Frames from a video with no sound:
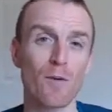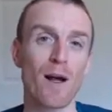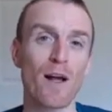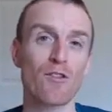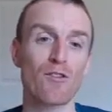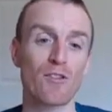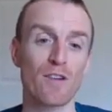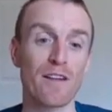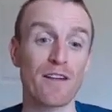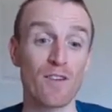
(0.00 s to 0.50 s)
to
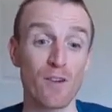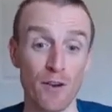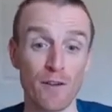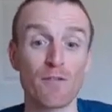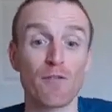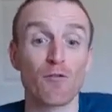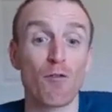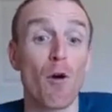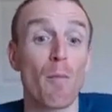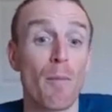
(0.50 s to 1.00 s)
actually kind
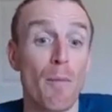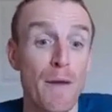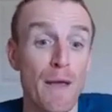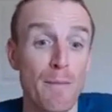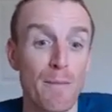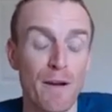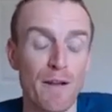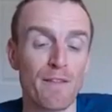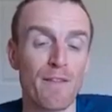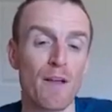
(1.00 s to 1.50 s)
of drop
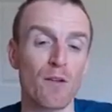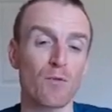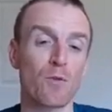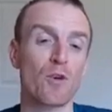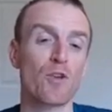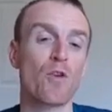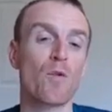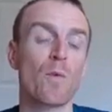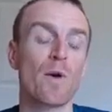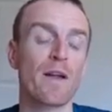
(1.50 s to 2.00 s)
people if that's what you're